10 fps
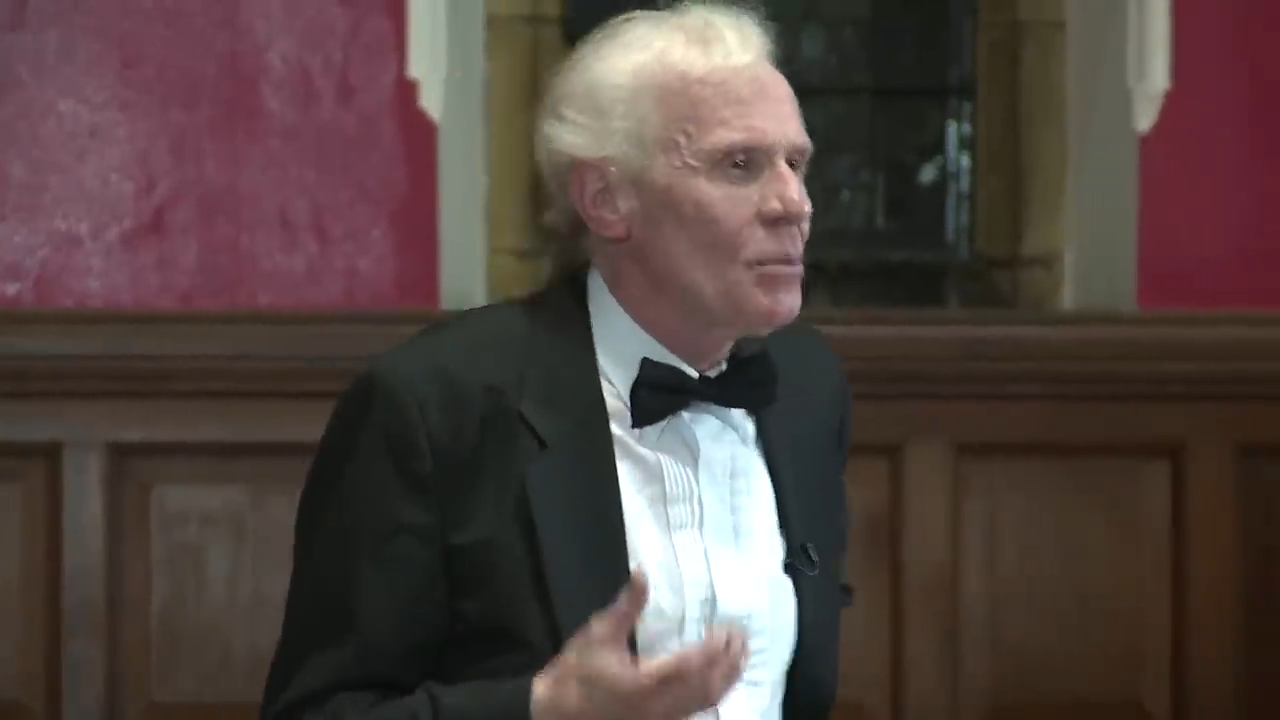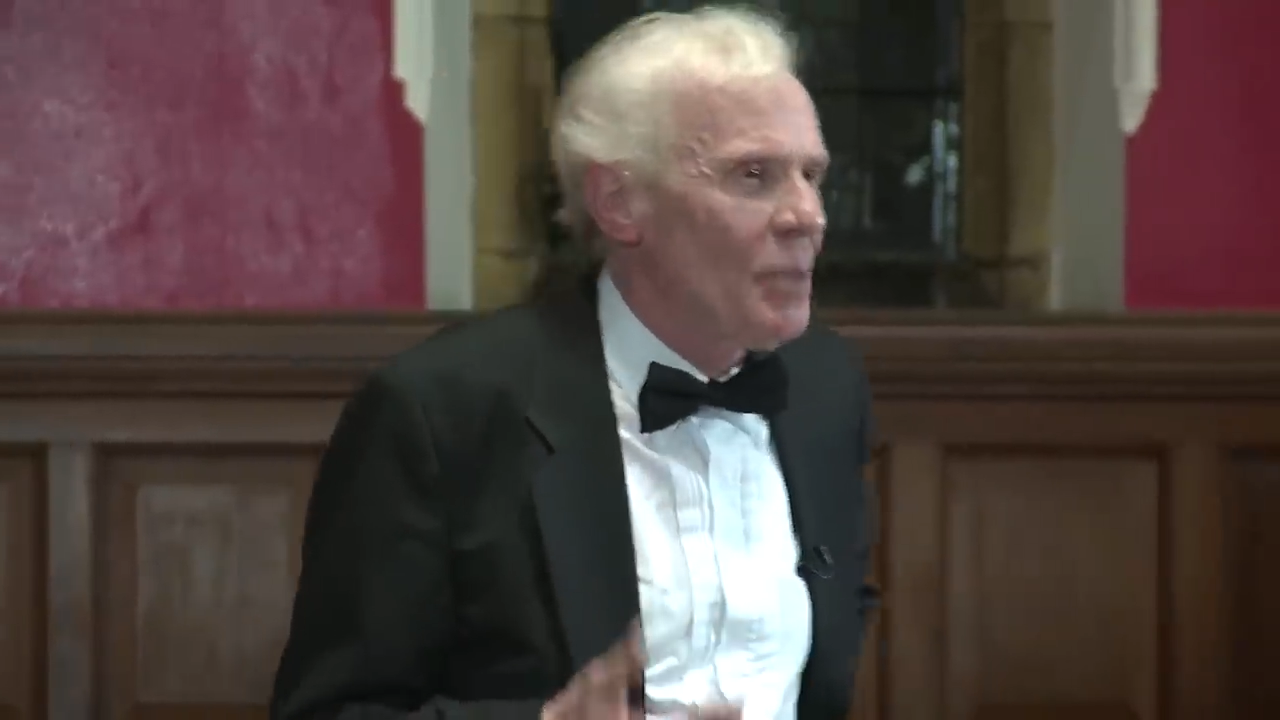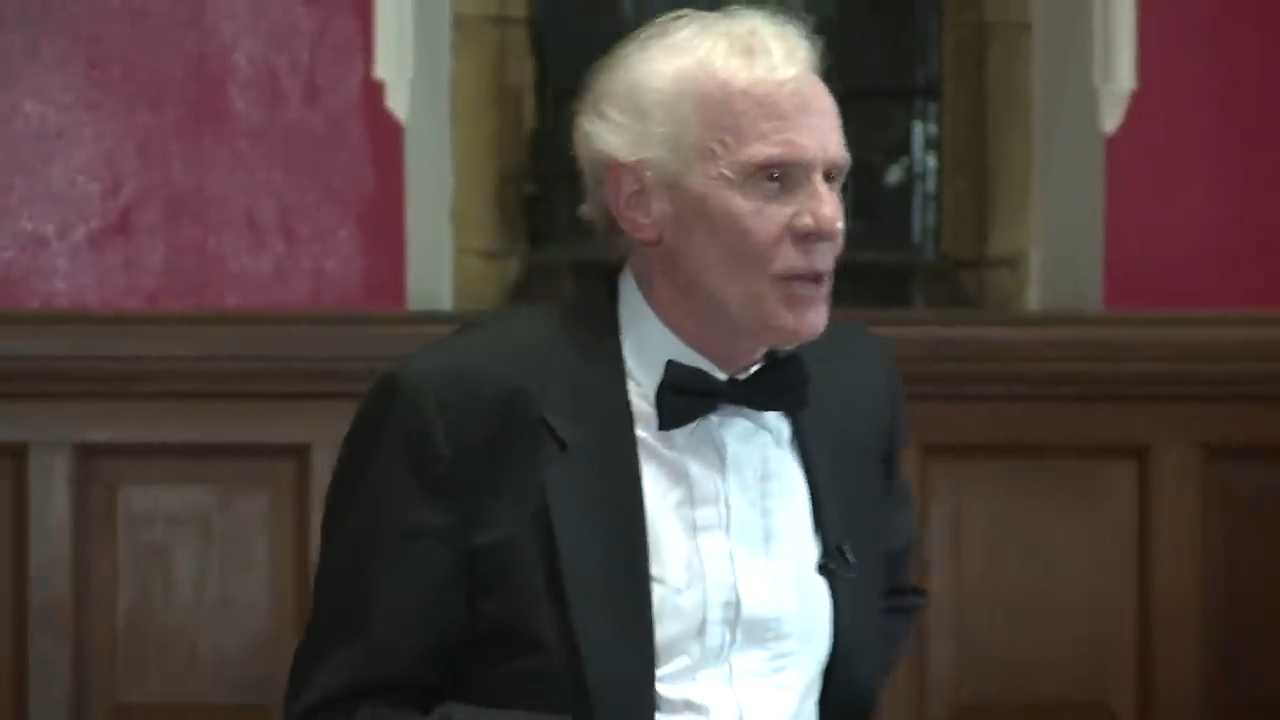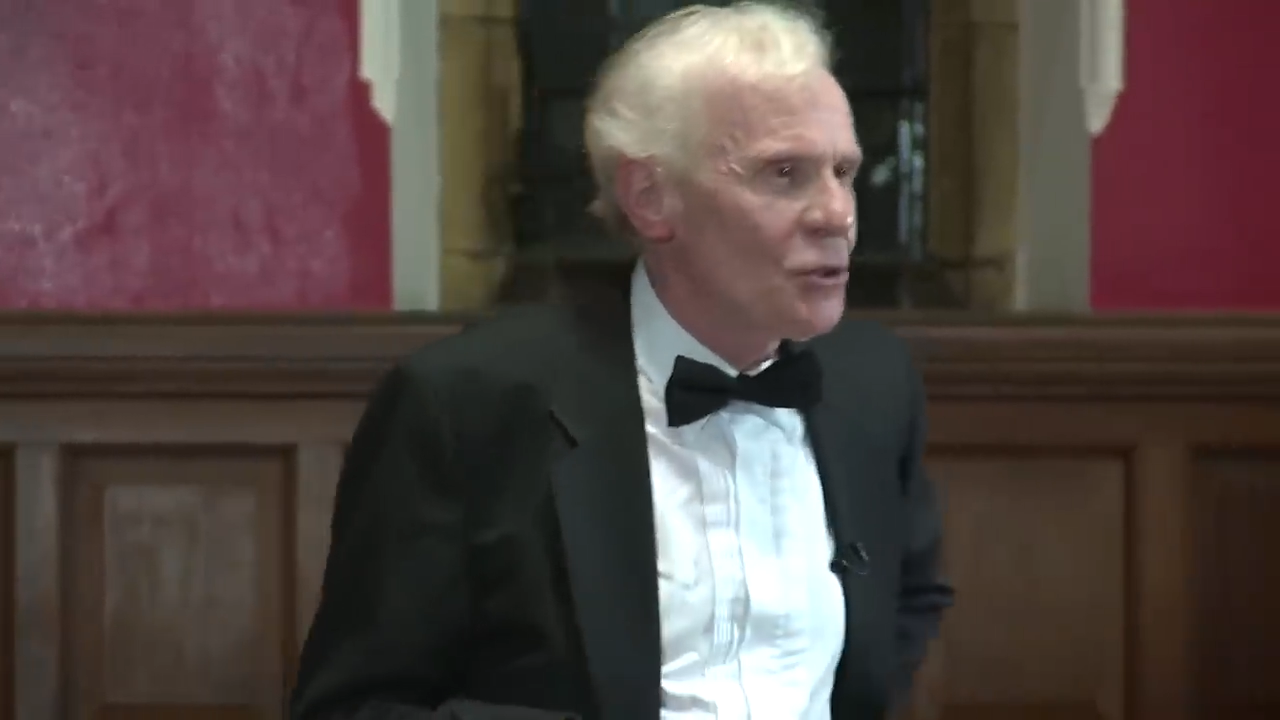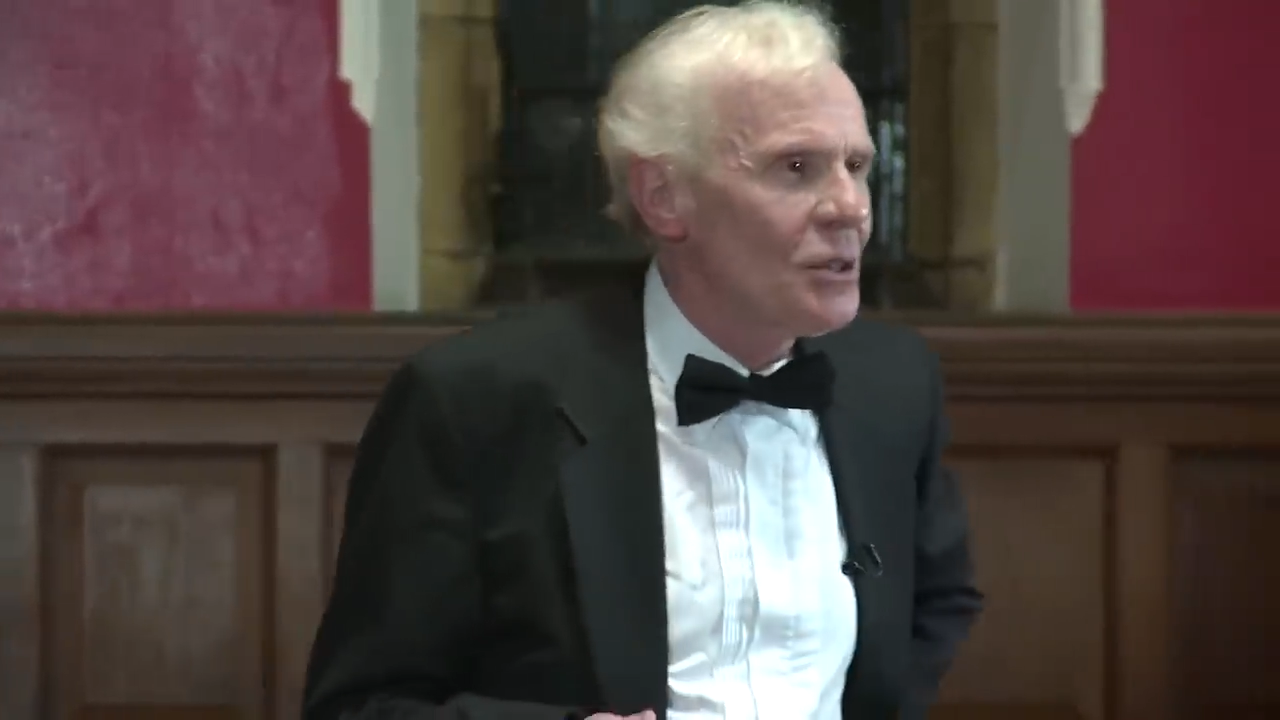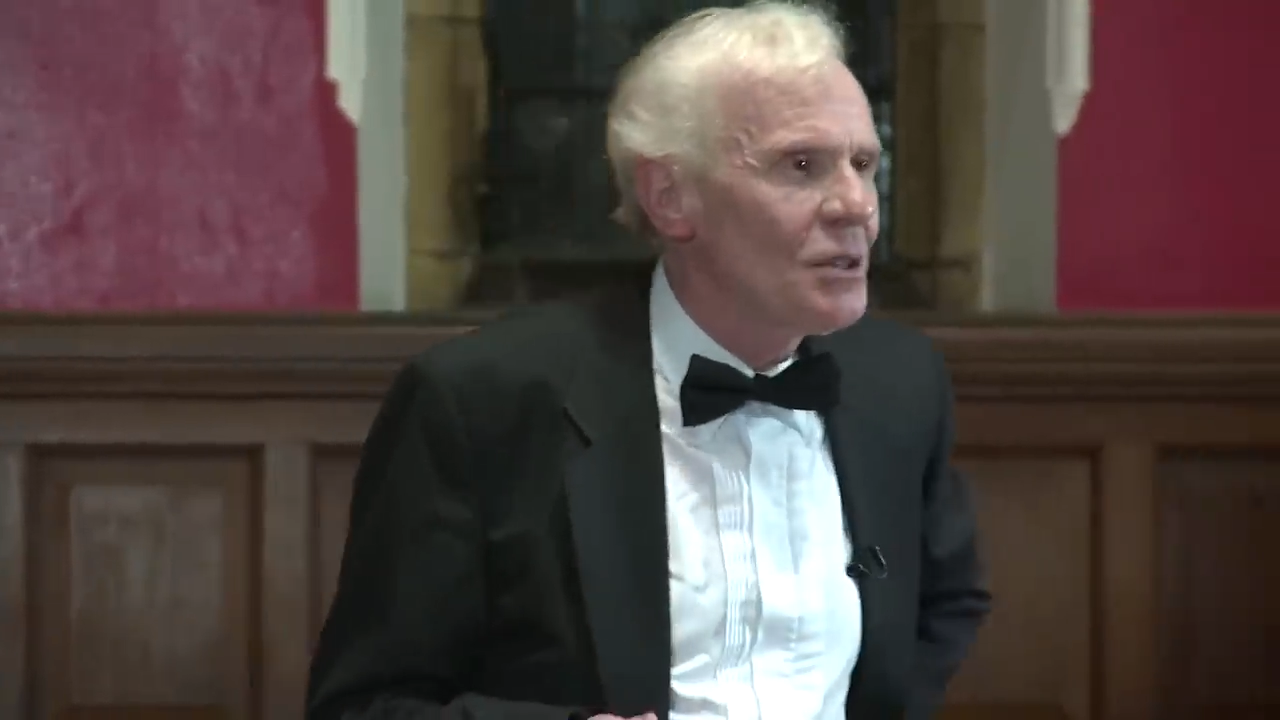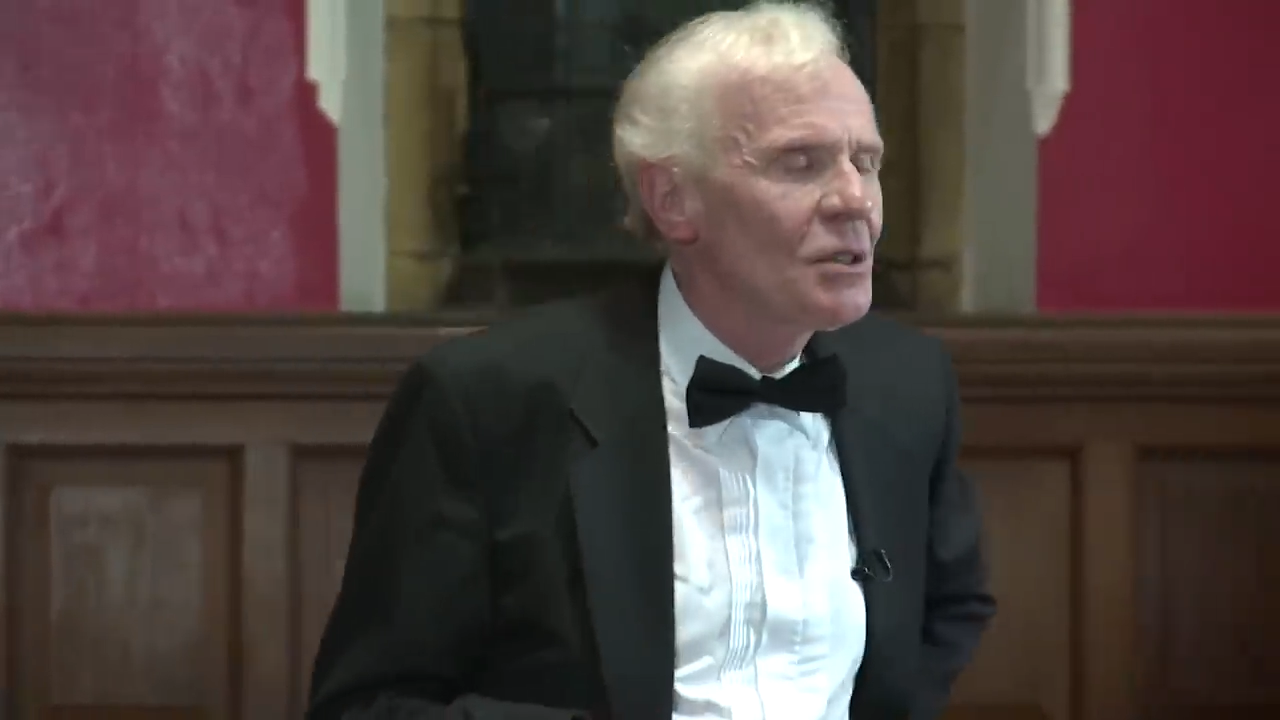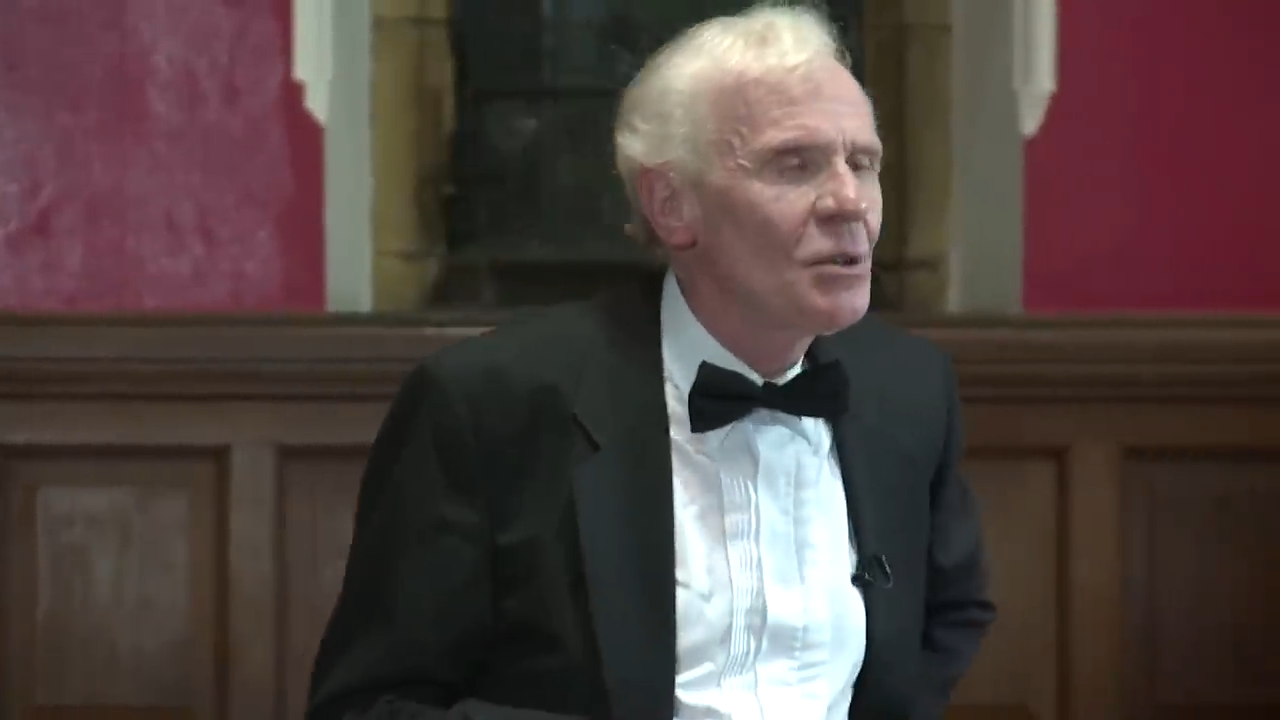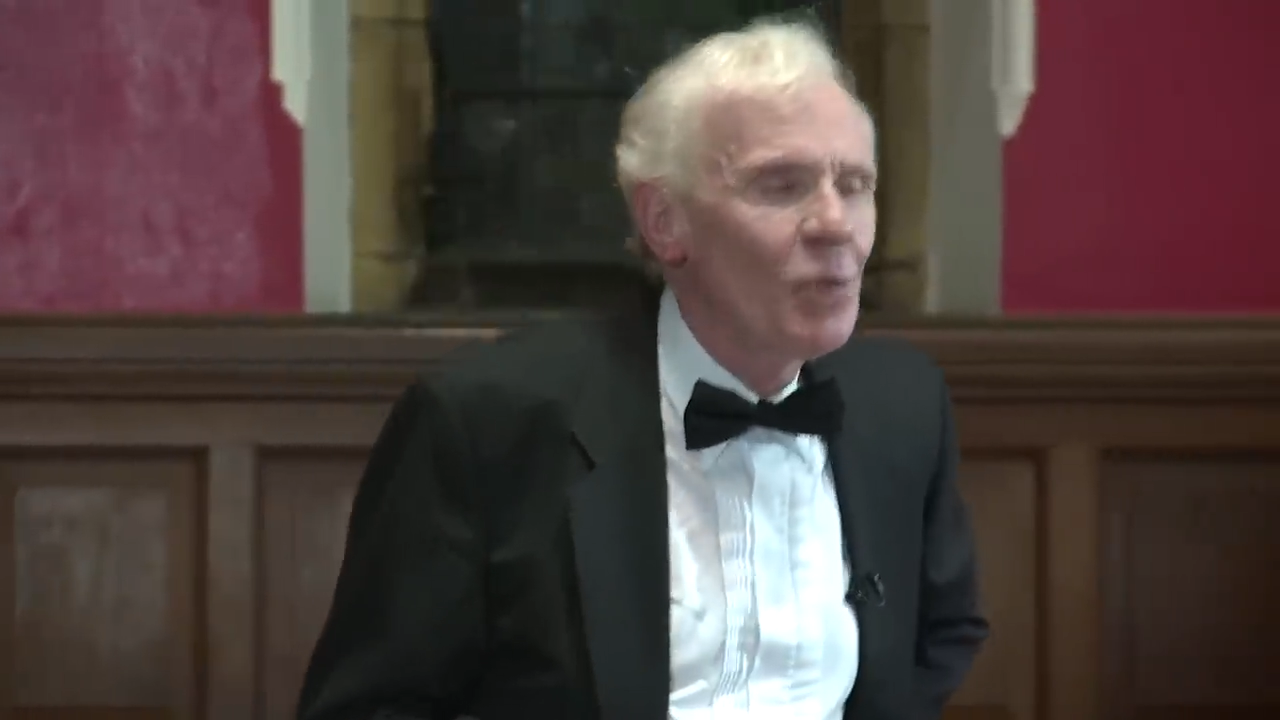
compassionate,